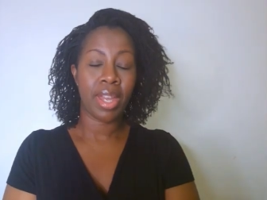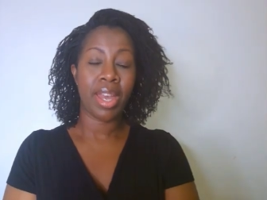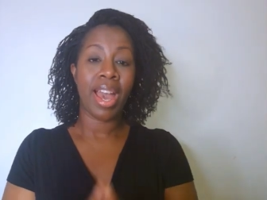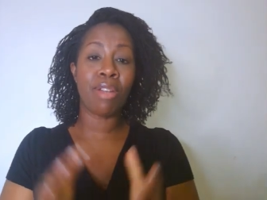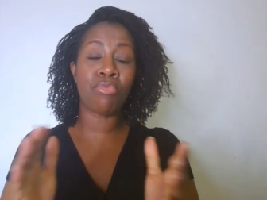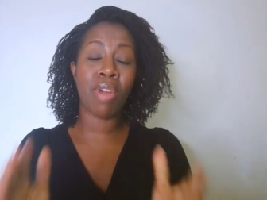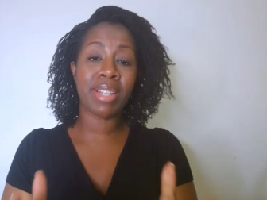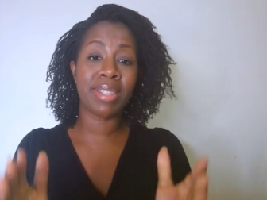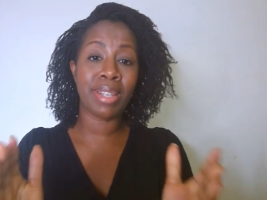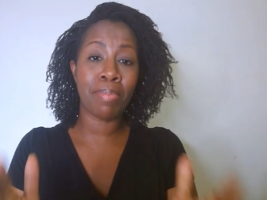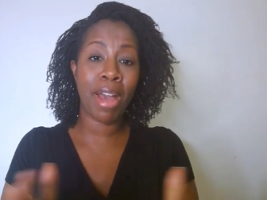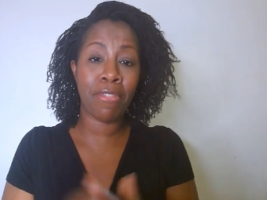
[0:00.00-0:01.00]
and writing
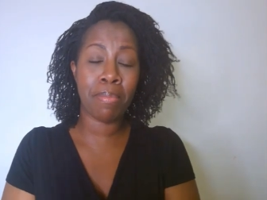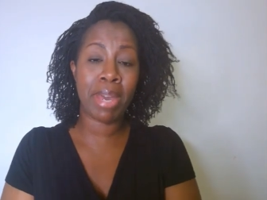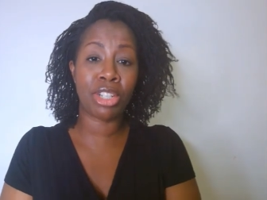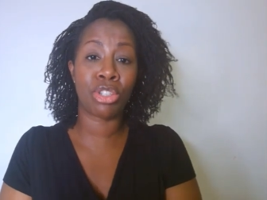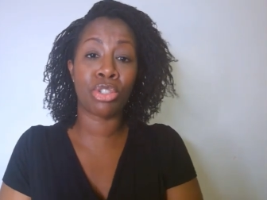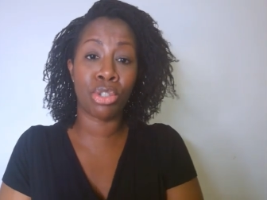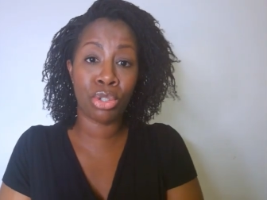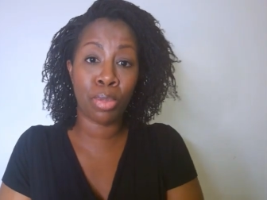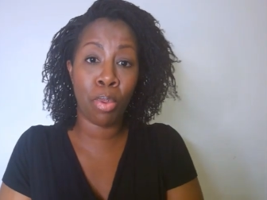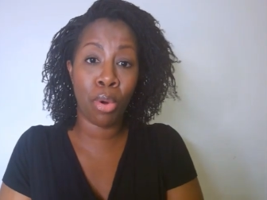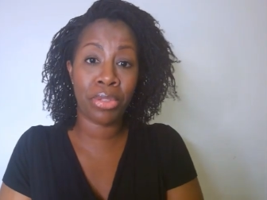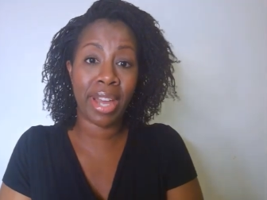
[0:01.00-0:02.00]
some affirmations to
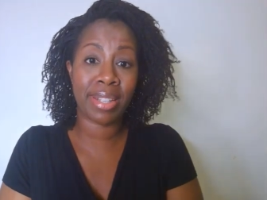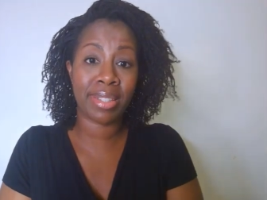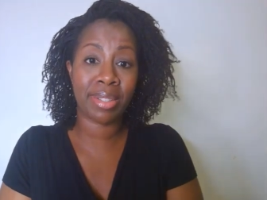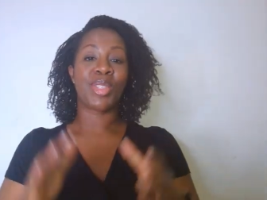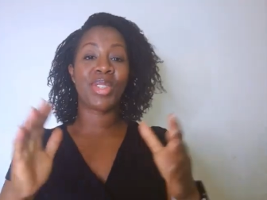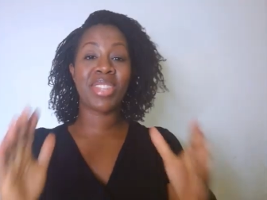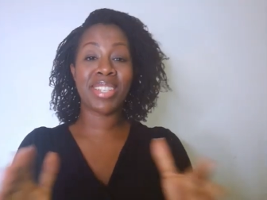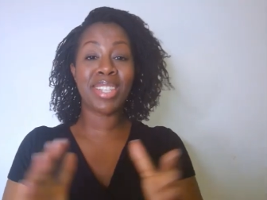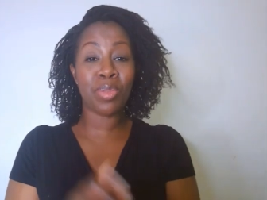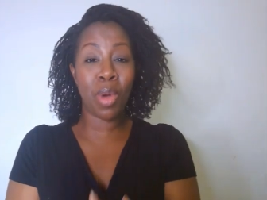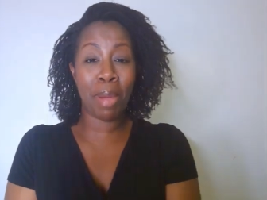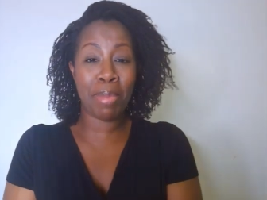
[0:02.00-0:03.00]
support that. So this is
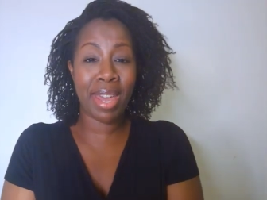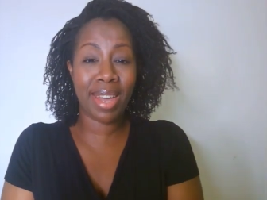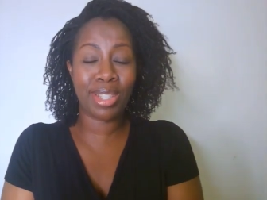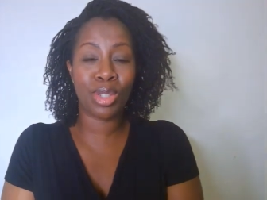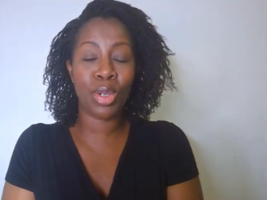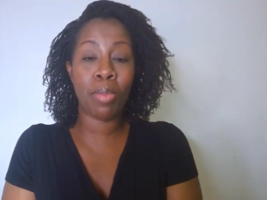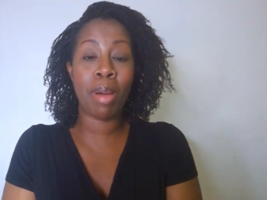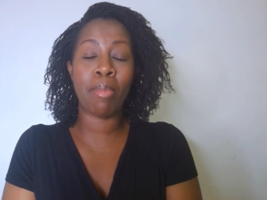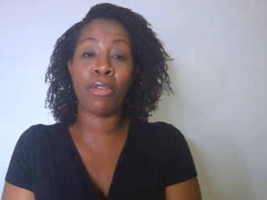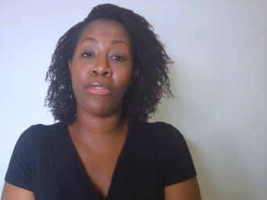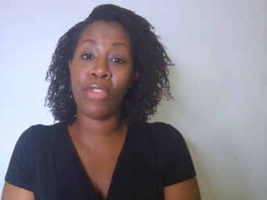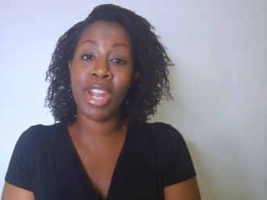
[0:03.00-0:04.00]
why I'm here to talk about my
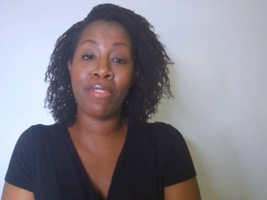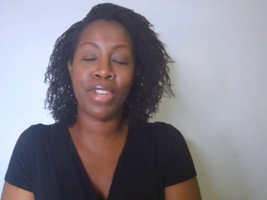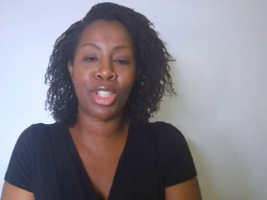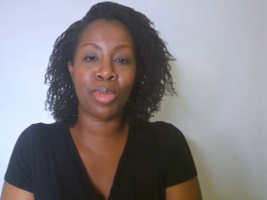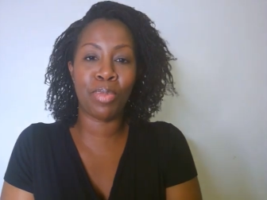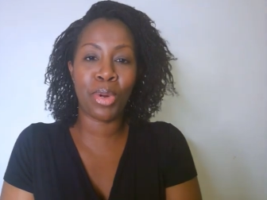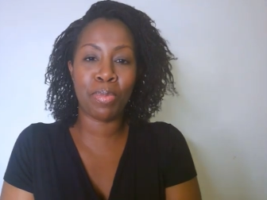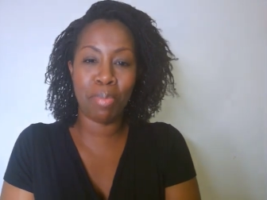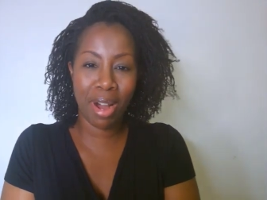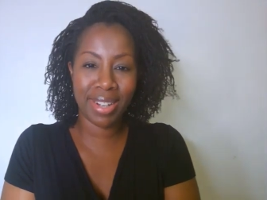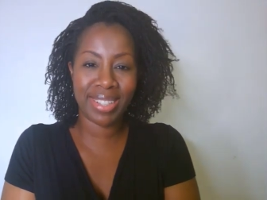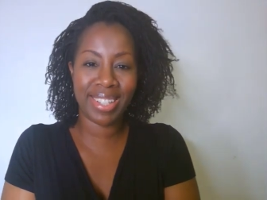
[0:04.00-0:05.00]
free vision board
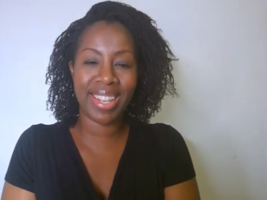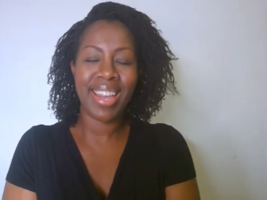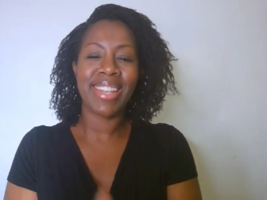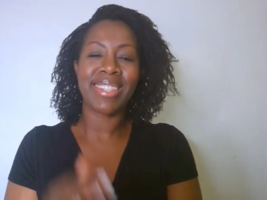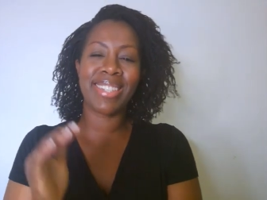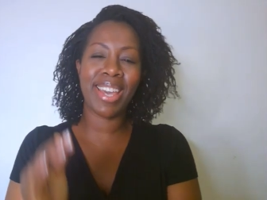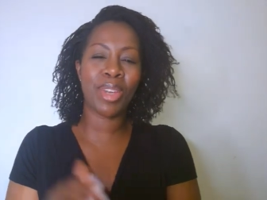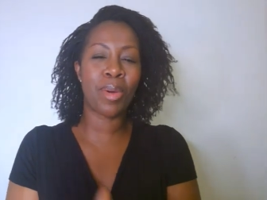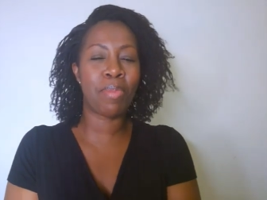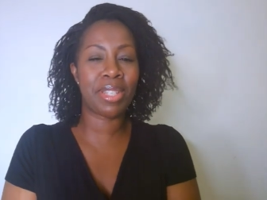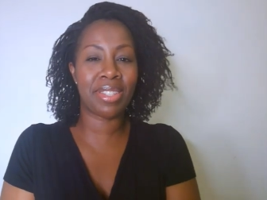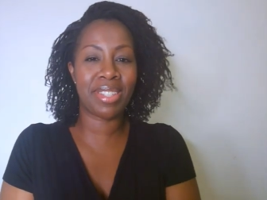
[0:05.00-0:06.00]
party, Take Your
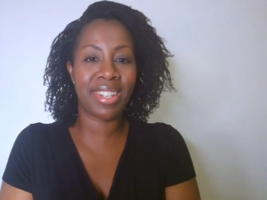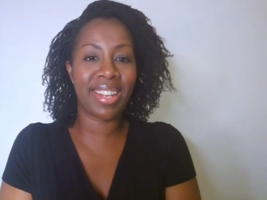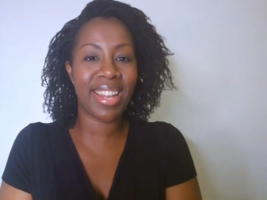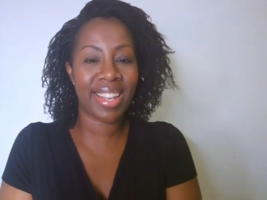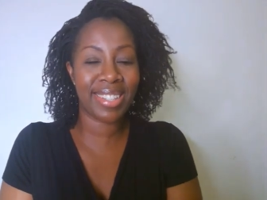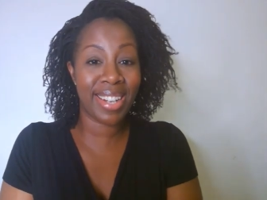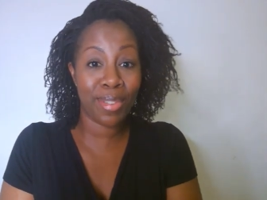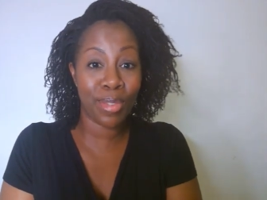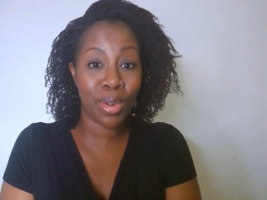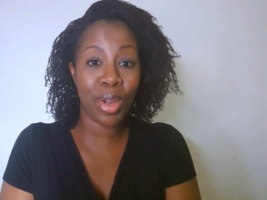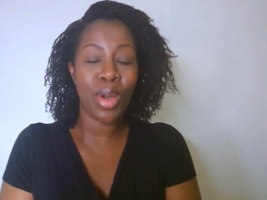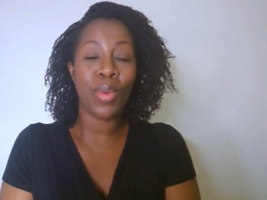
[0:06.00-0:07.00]
Business to the Next
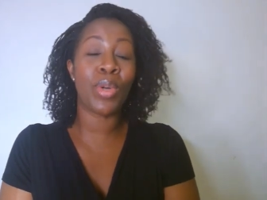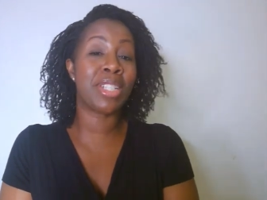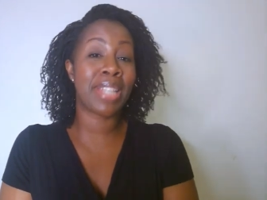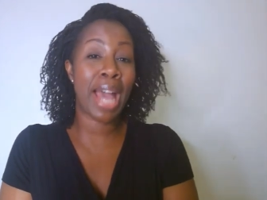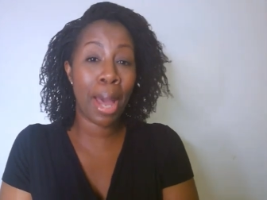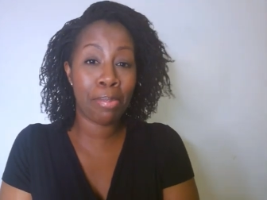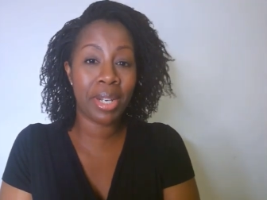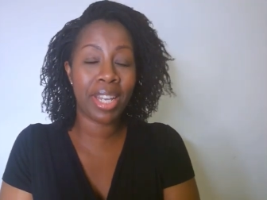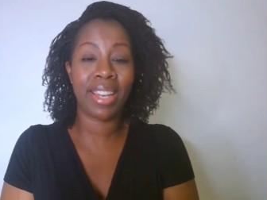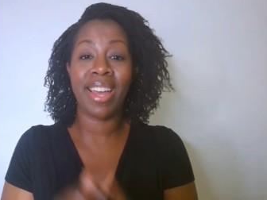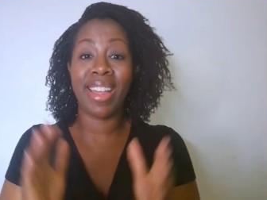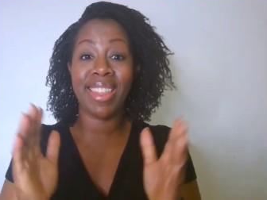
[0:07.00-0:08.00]
Level, which is
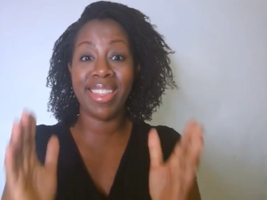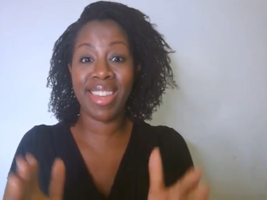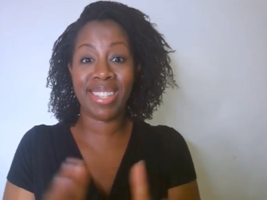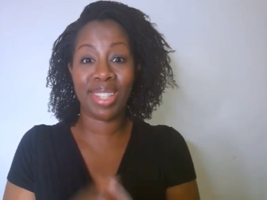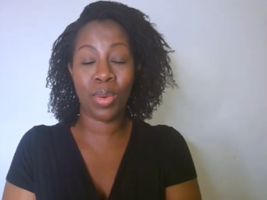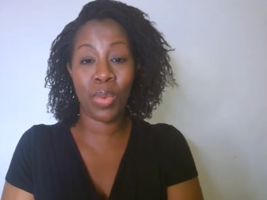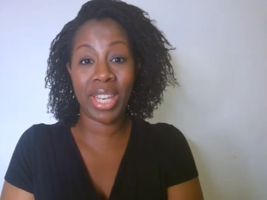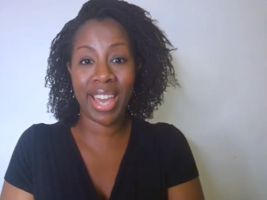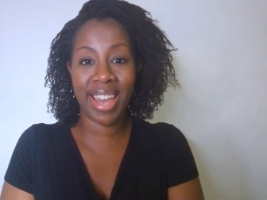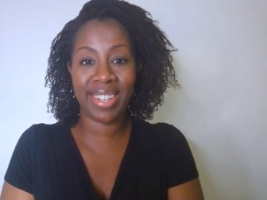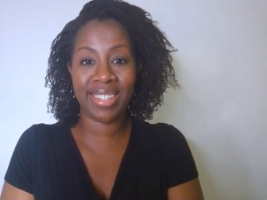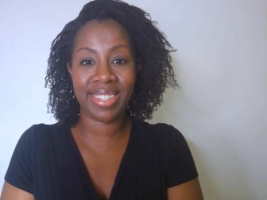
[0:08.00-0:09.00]
happening this
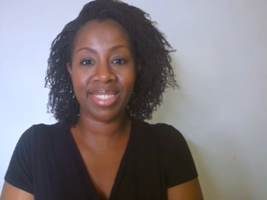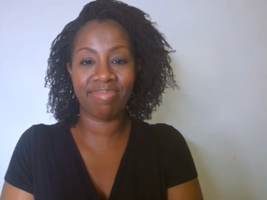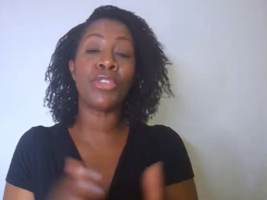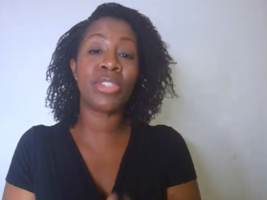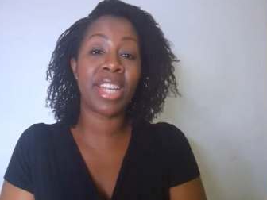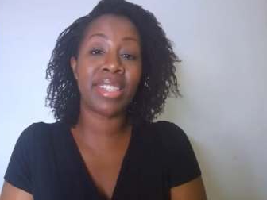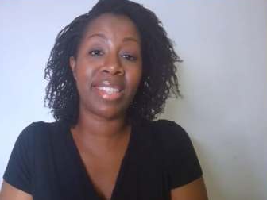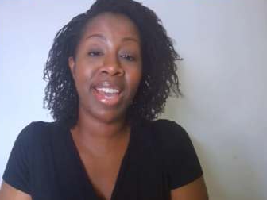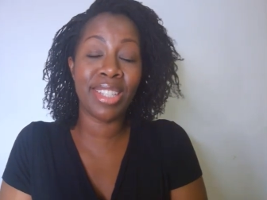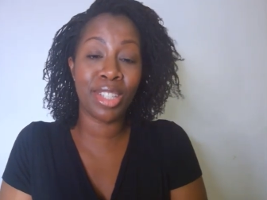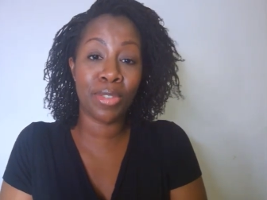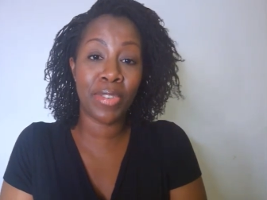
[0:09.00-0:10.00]
weekend. If you stay to the end
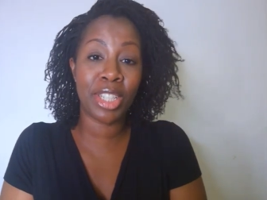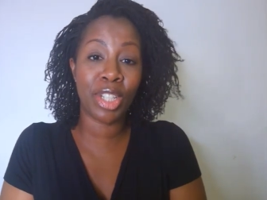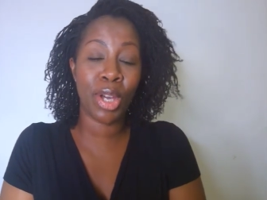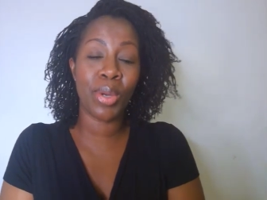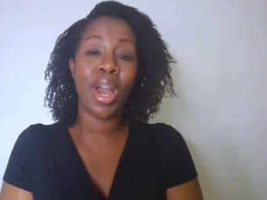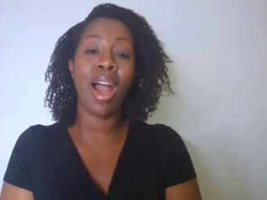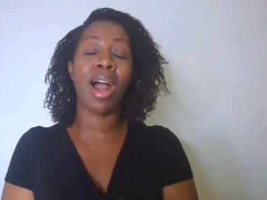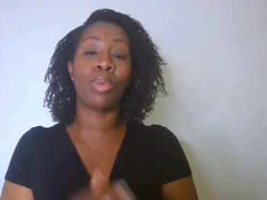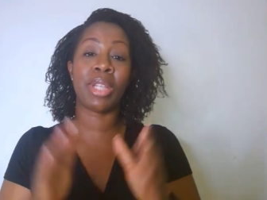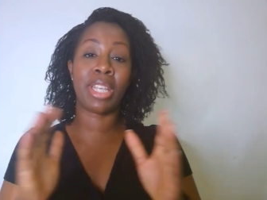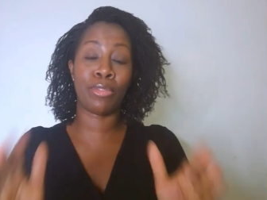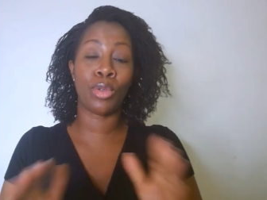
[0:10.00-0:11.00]
of the video, I will
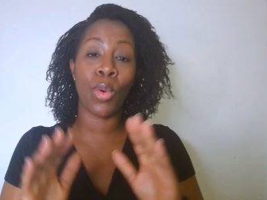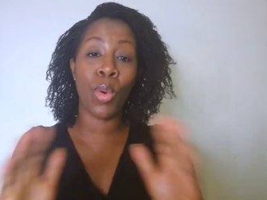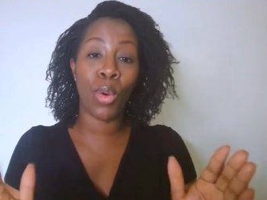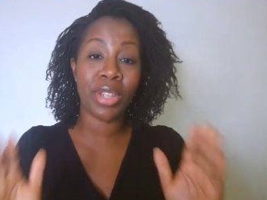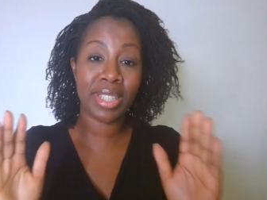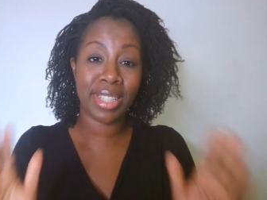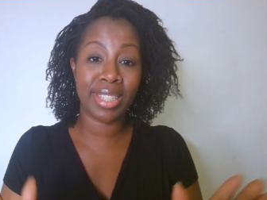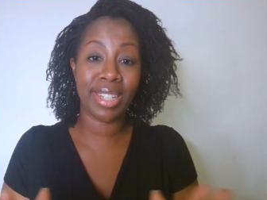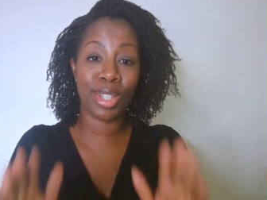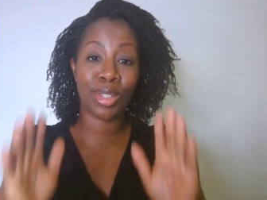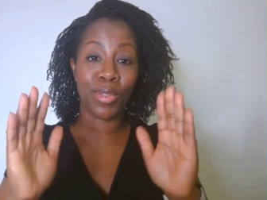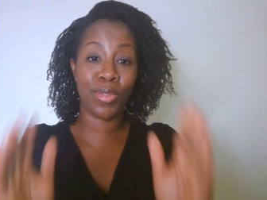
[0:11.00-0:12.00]
give you all the
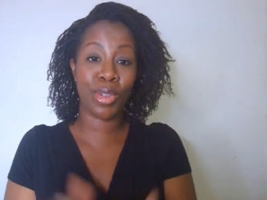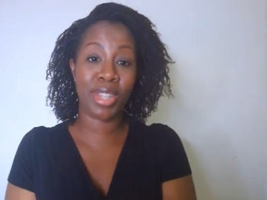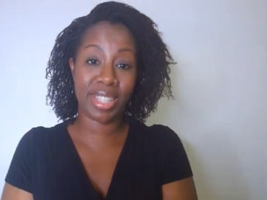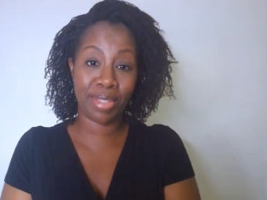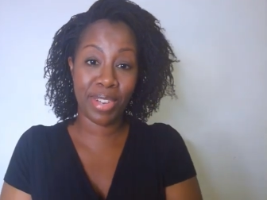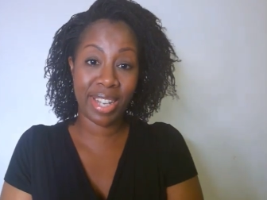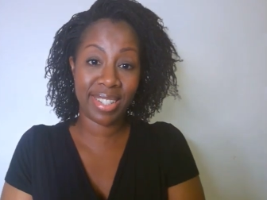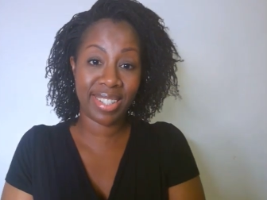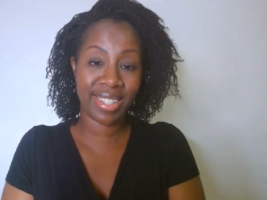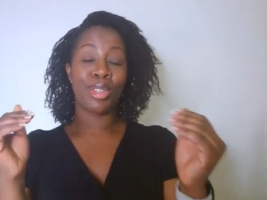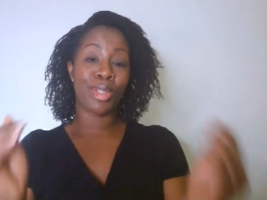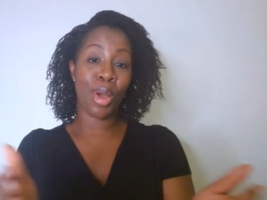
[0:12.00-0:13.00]
details for this event.
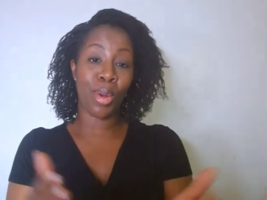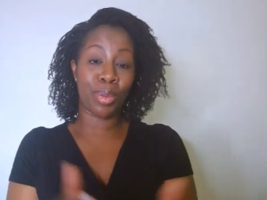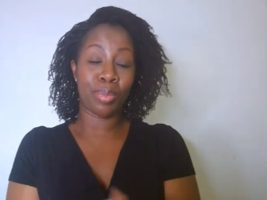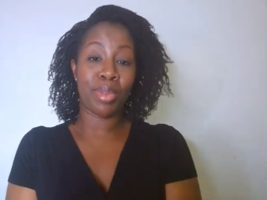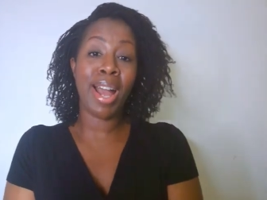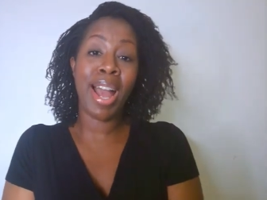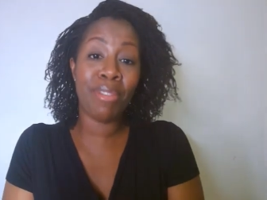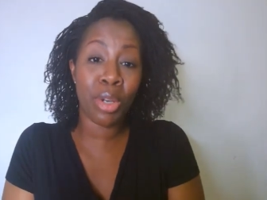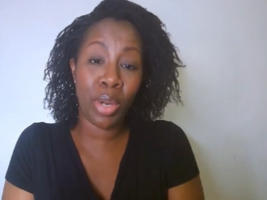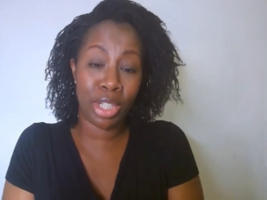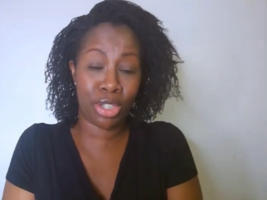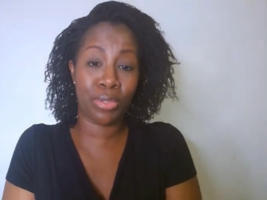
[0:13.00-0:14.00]
So I have a
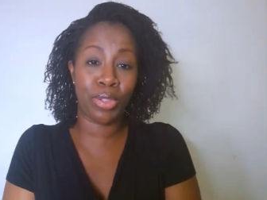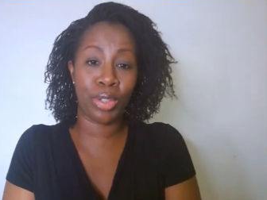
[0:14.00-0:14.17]
question for